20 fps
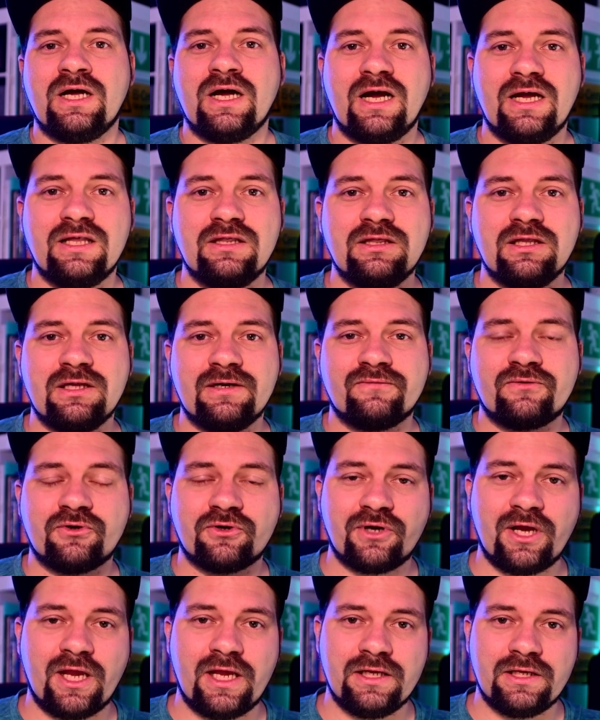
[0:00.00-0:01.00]
I love
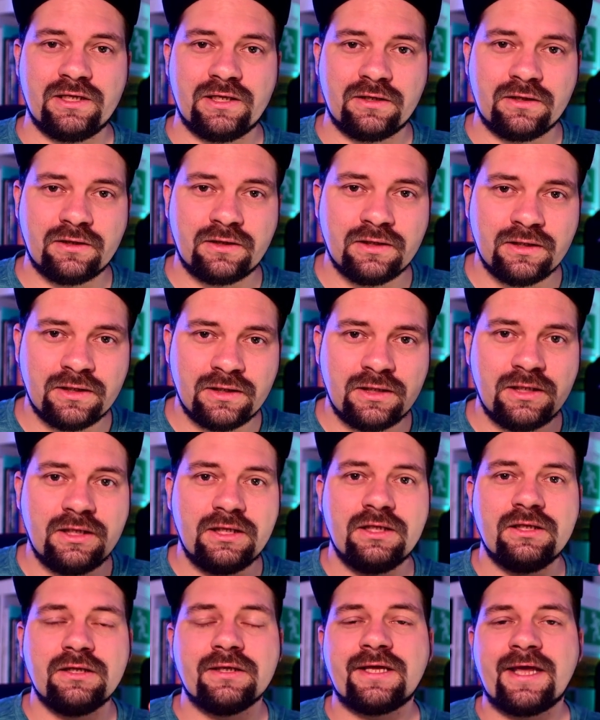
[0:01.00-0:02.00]
creating
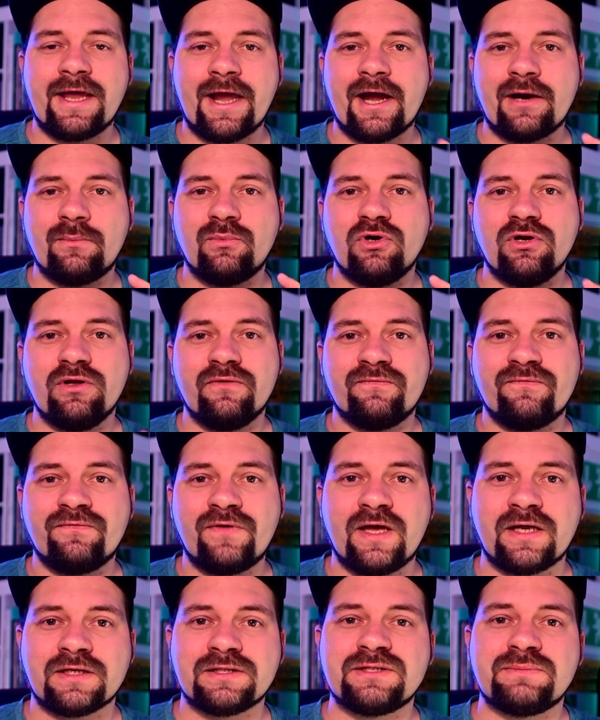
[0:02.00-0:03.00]
in-camera
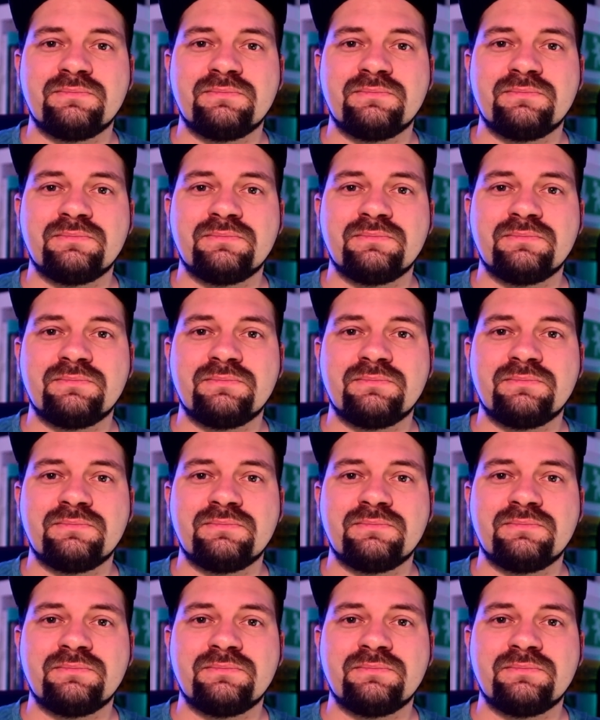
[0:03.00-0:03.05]
effects,